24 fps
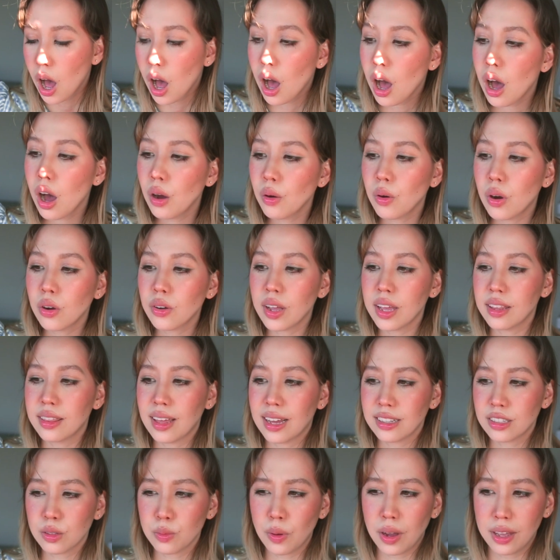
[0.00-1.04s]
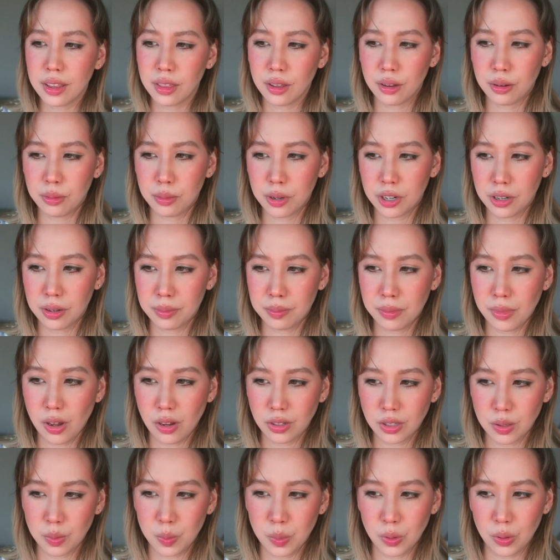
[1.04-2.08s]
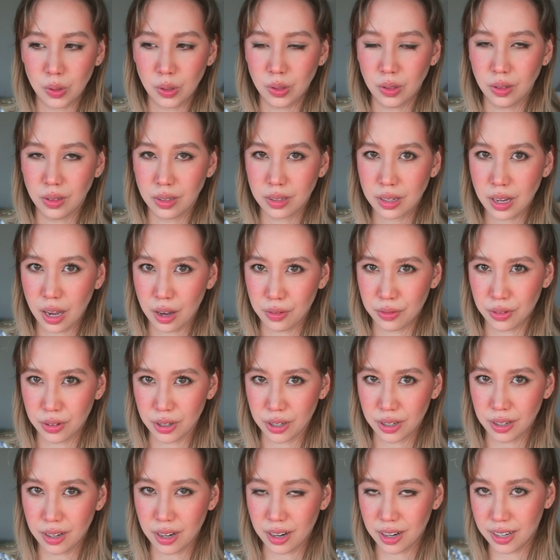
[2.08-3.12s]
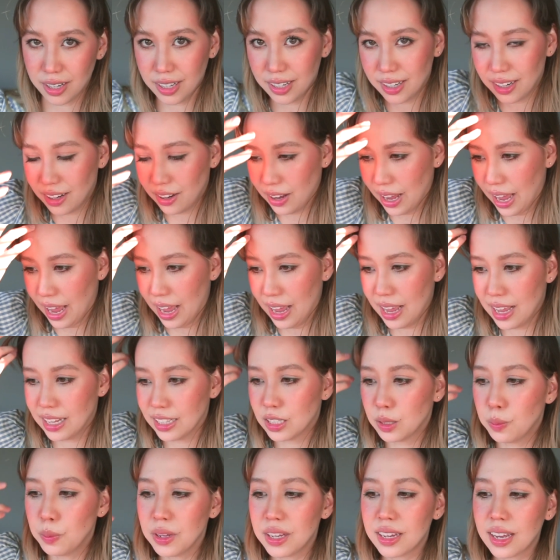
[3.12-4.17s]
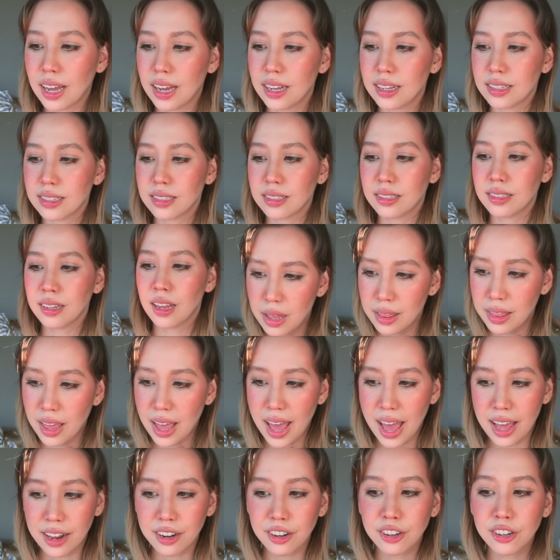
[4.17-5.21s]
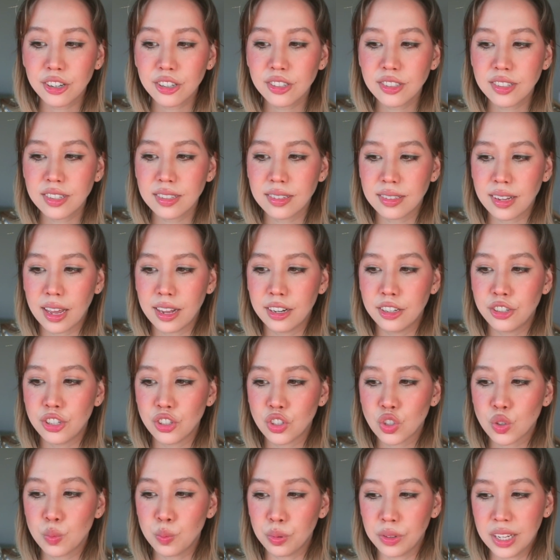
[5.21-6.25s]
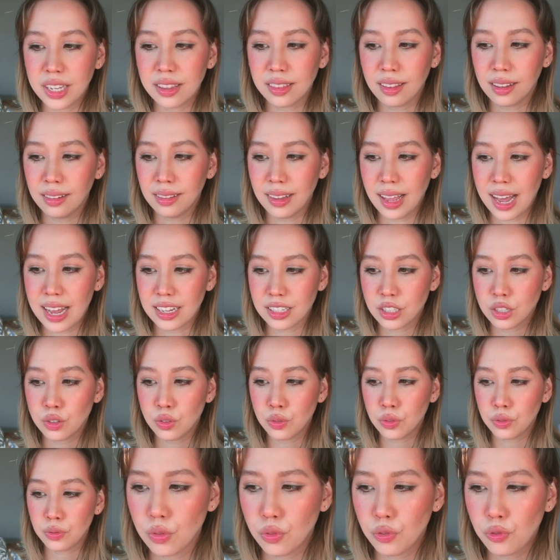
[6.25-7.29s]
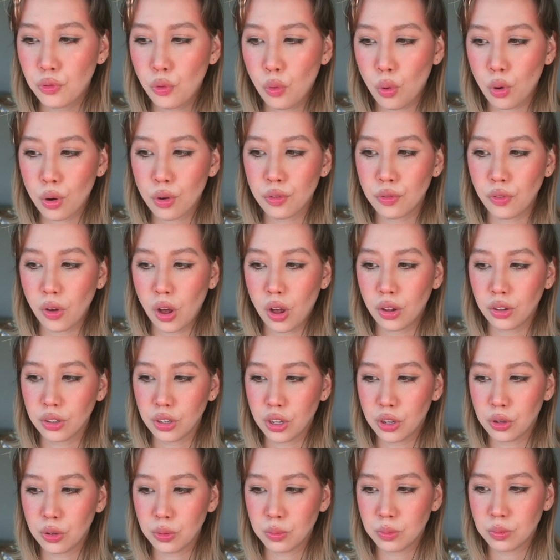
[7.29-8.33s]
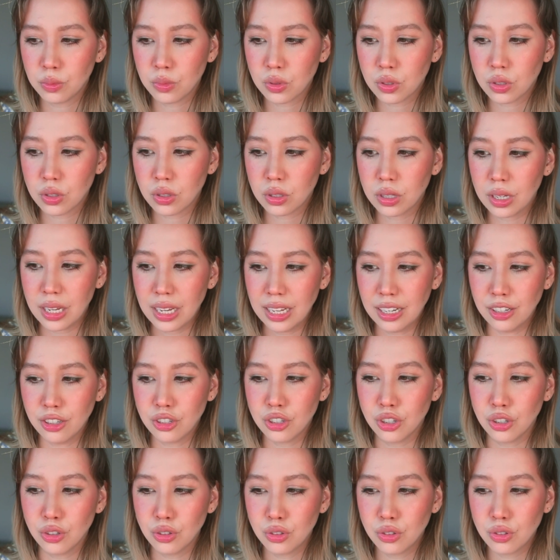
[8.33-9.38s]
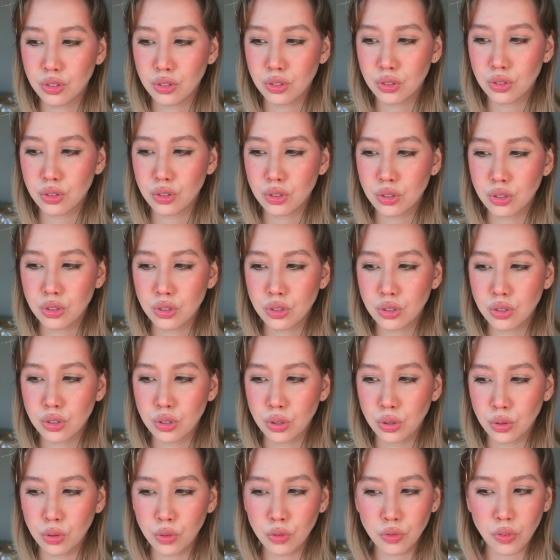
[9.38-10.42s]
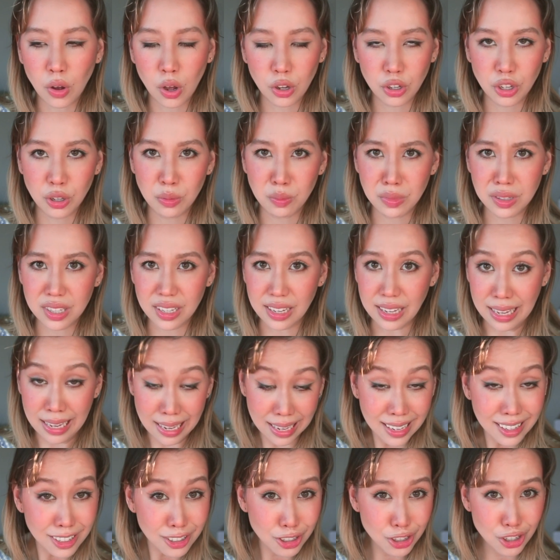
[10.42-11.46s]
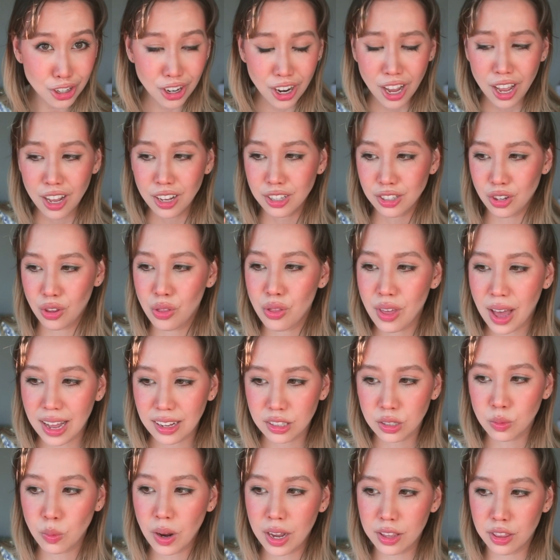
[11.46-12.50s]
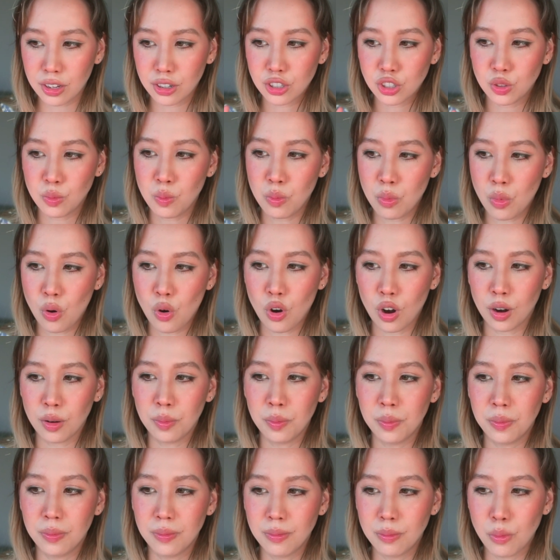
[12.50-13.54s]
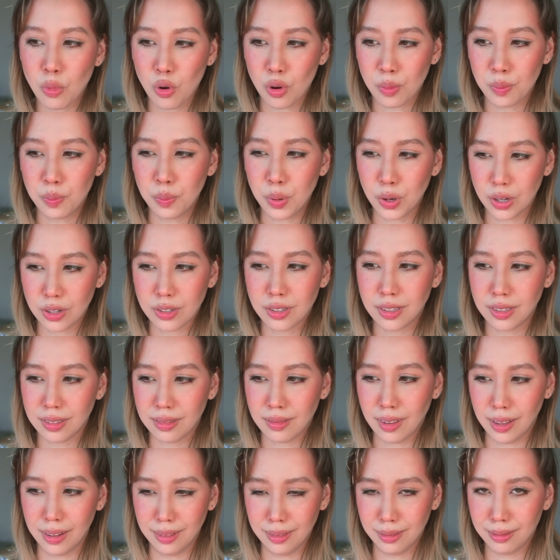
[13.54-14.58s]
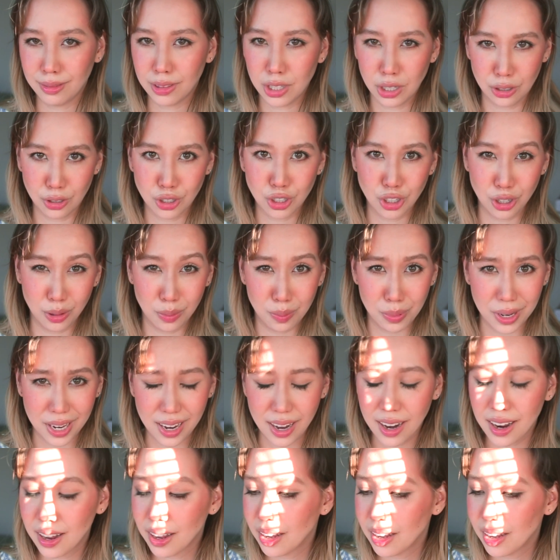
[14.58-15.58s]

Oh, okay, that's why there were multiple cover art. Okay, it's because the editors decided to split the last 4 volumes into 2 volumes each. So that's why there's more books than there should be.